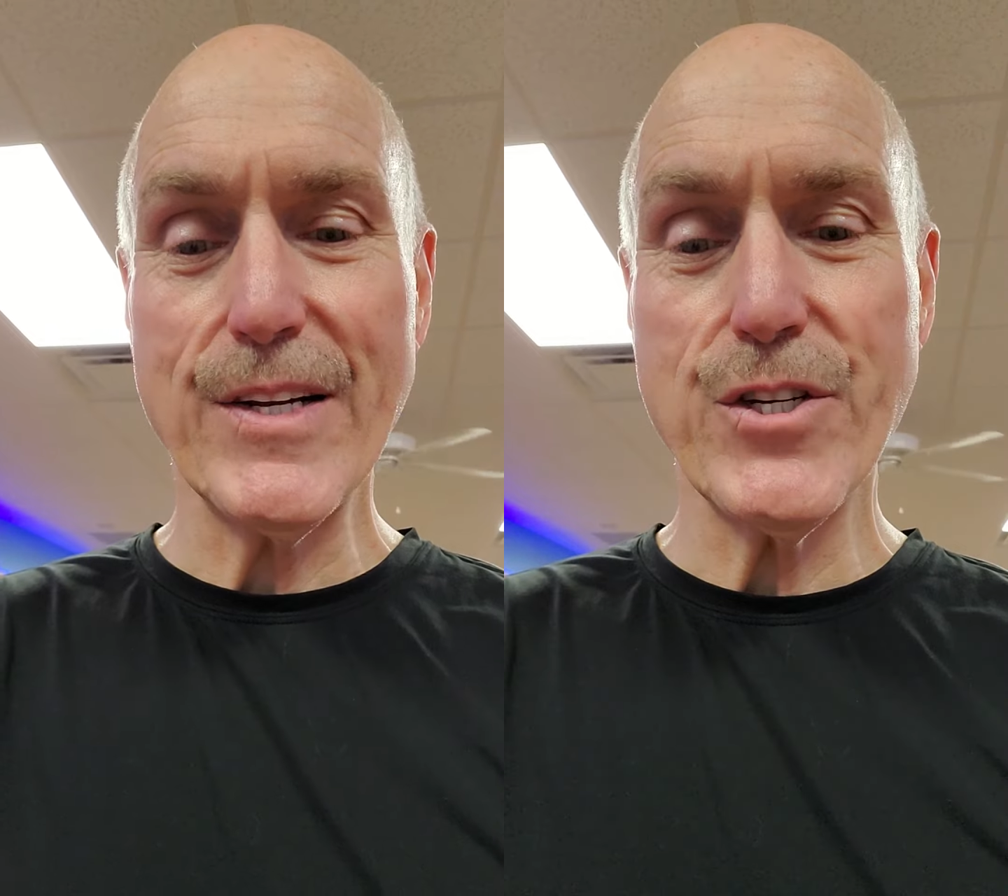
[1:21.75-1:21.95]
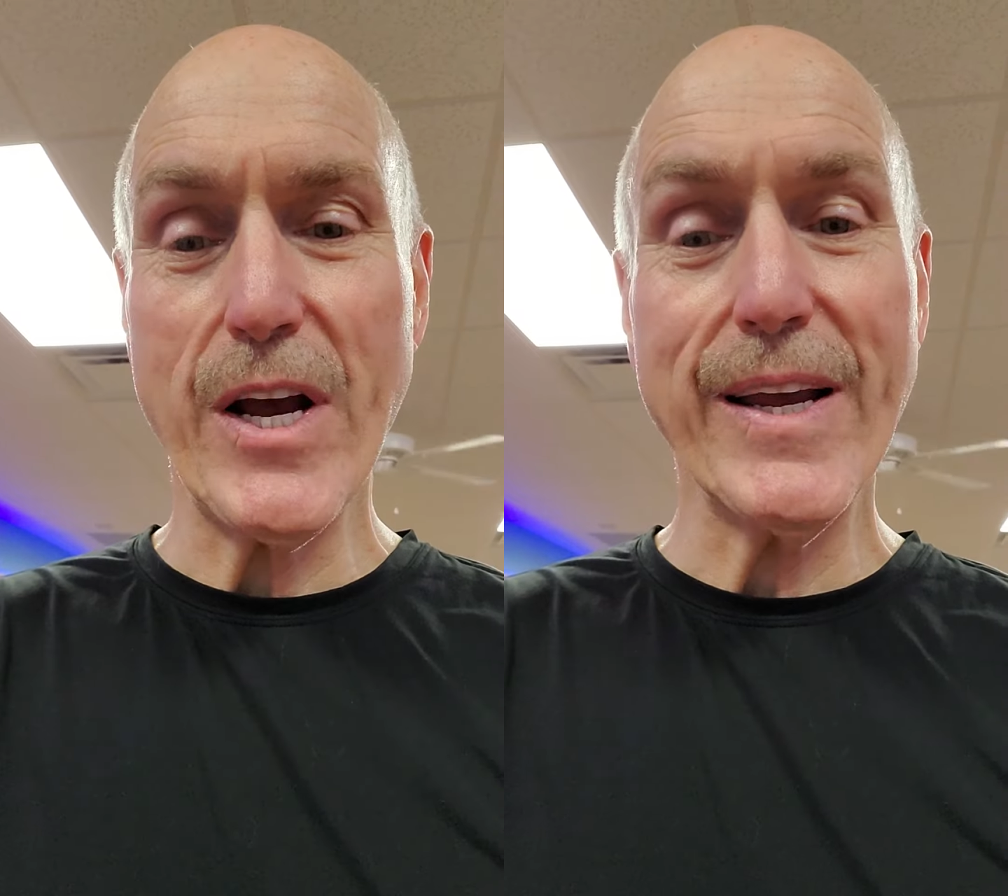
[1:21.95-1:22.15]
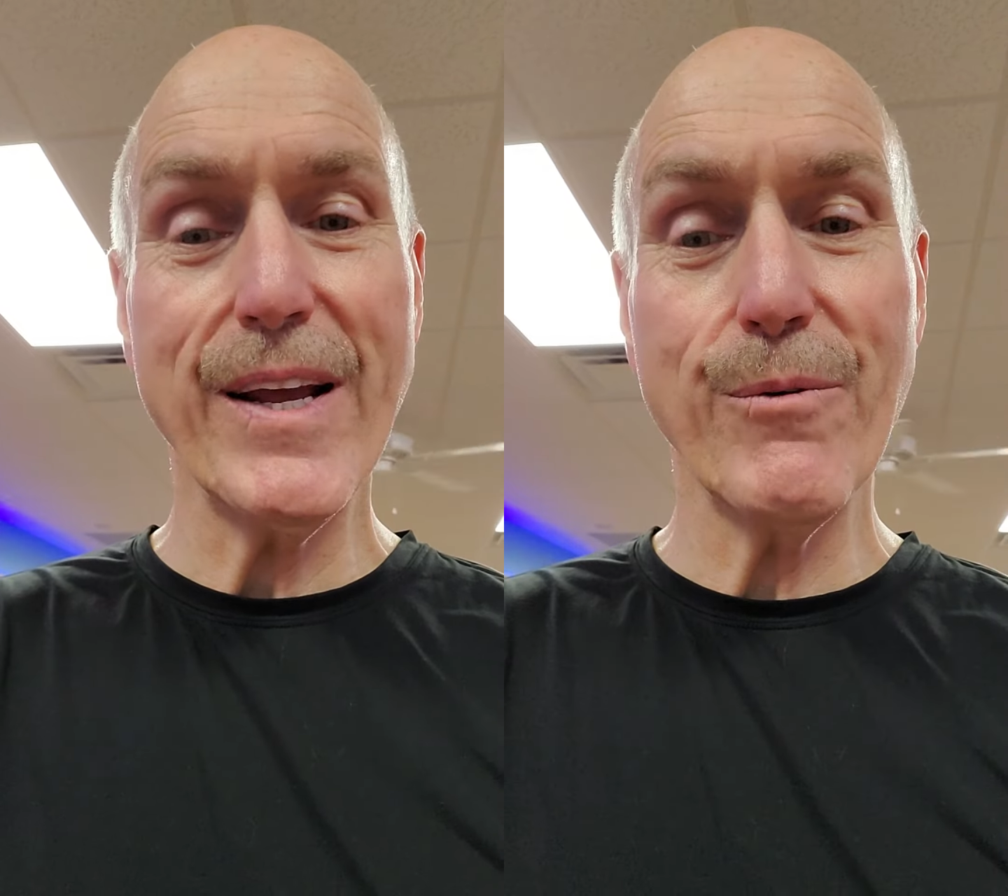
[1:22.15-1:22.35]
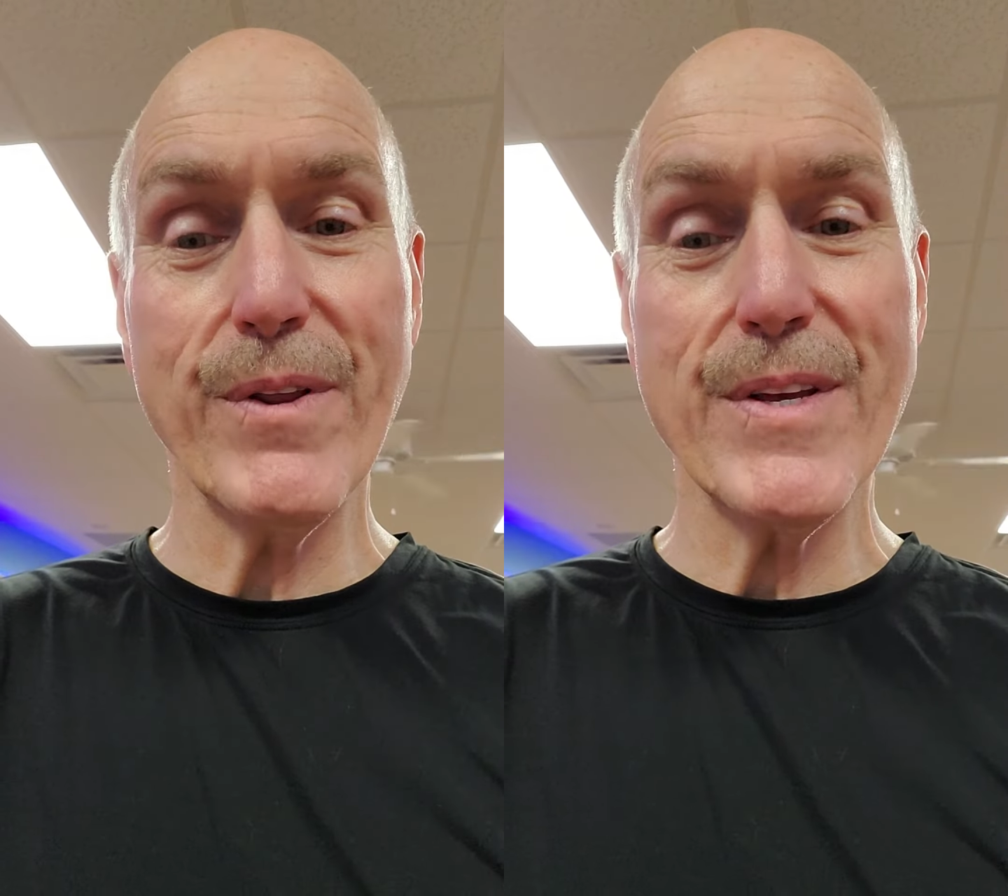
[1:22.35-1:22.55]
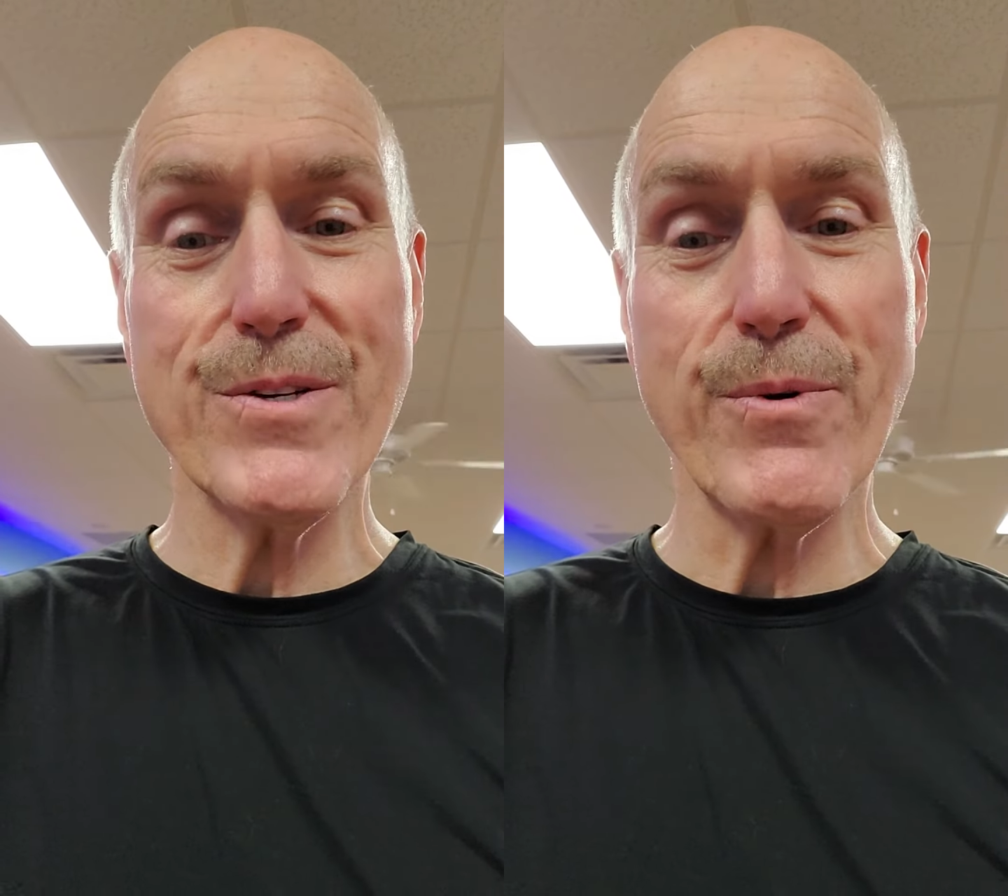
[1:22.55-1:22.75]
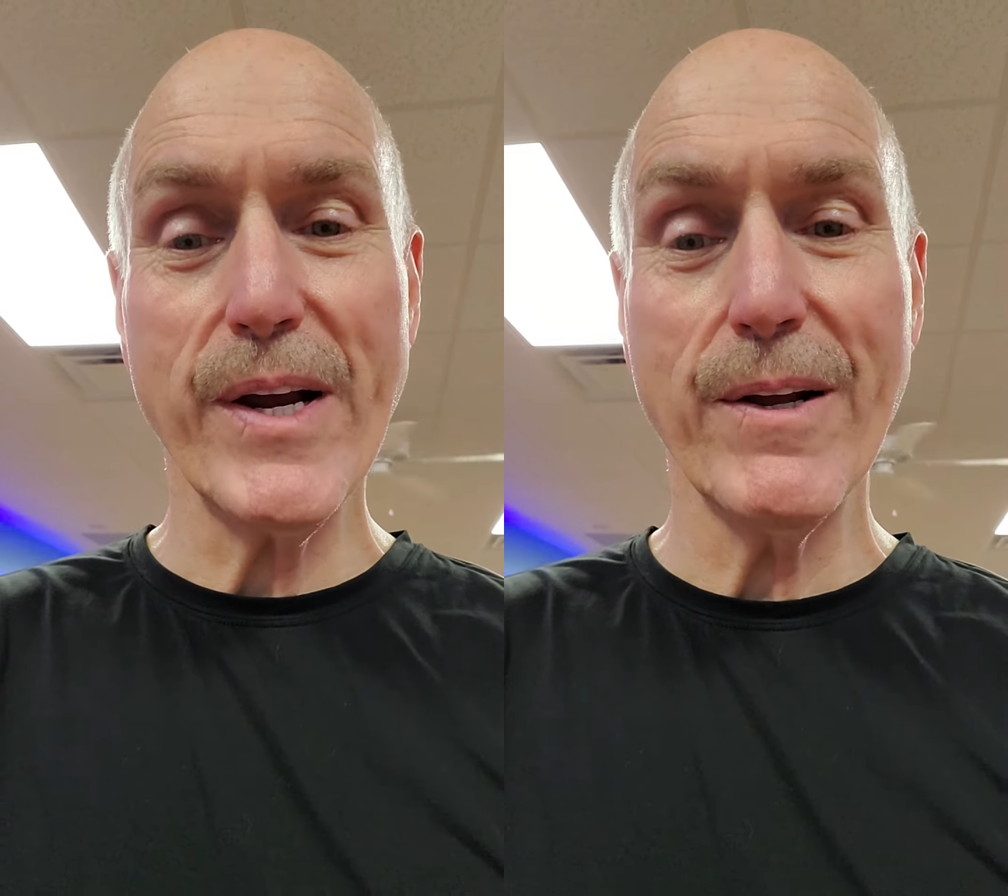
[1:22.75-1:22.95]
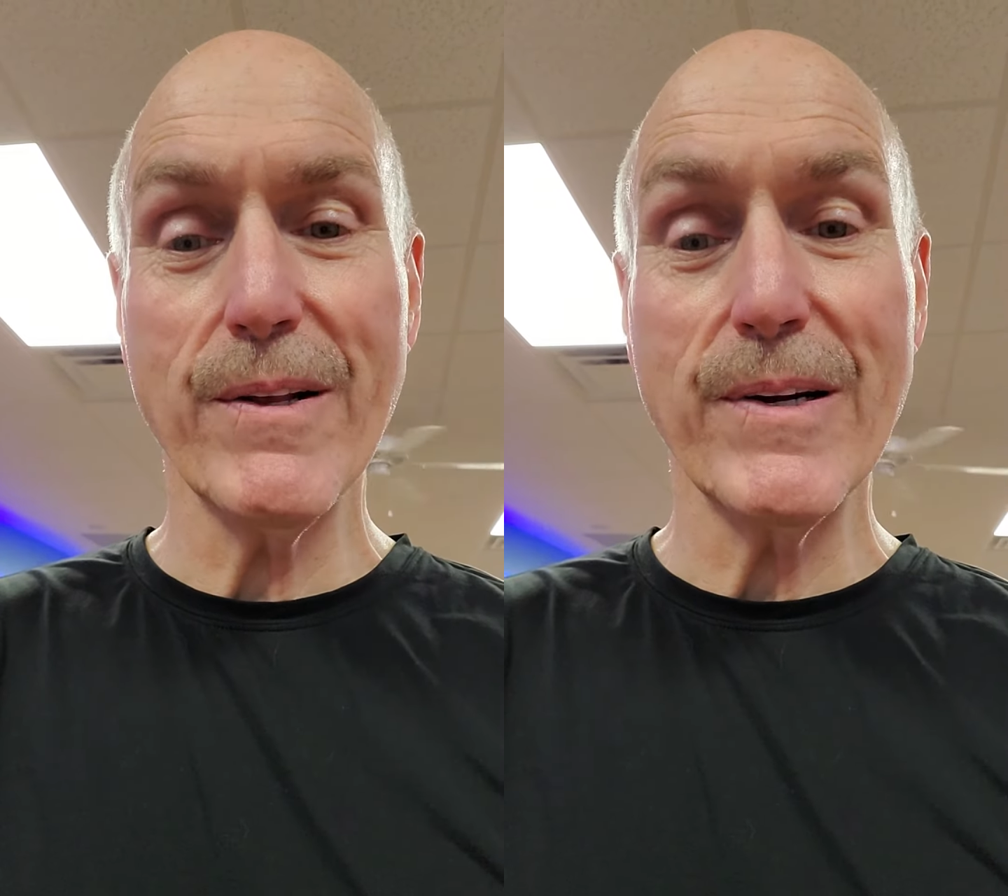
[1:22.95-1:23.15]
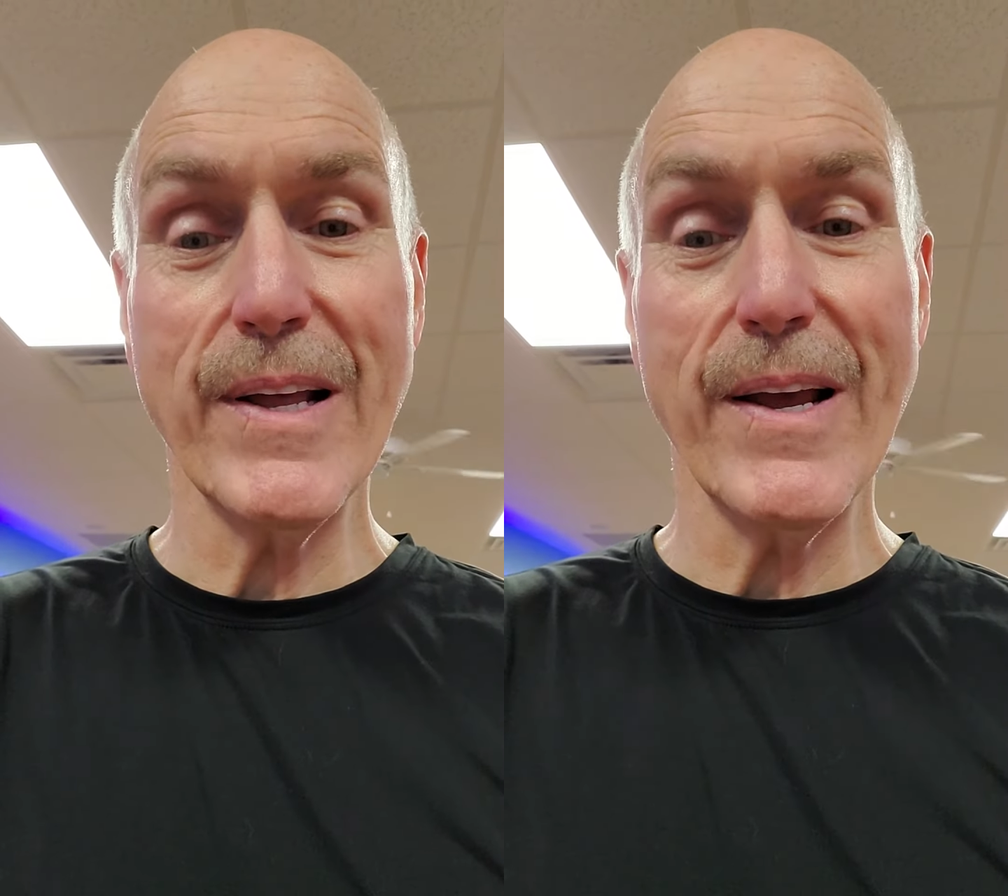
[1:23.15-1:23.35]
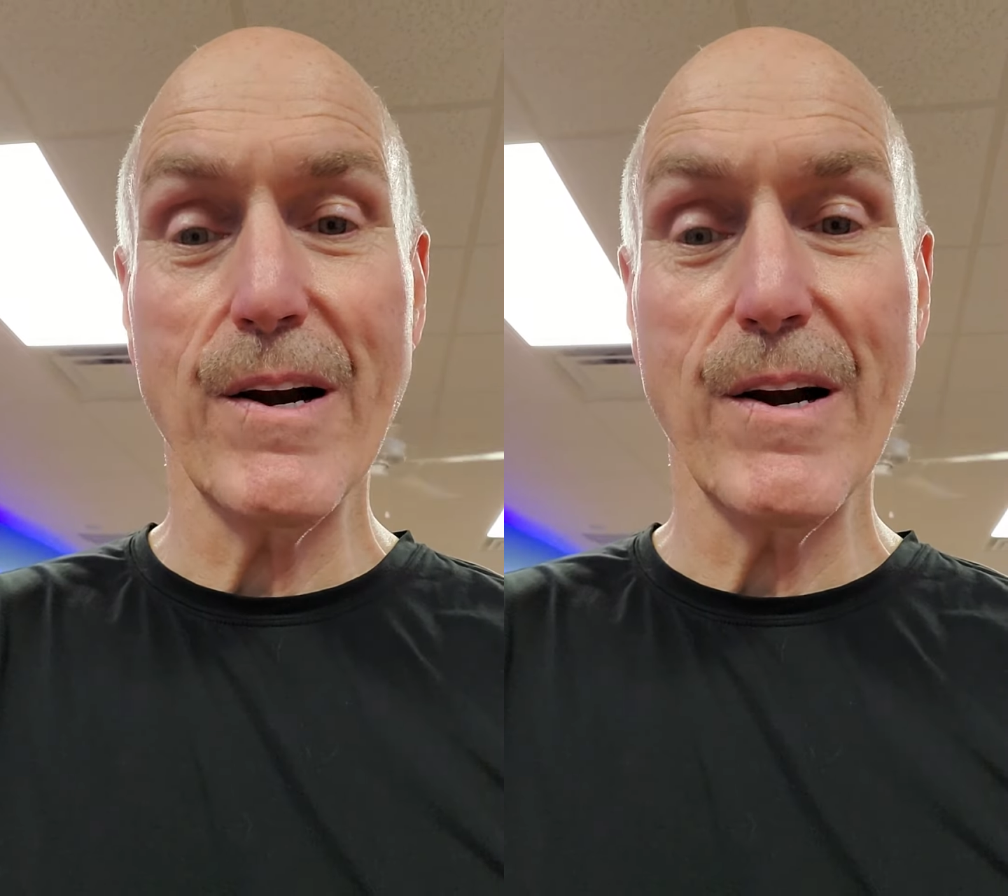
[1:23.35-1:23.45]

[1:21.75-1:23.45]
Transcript: check in with us regularly on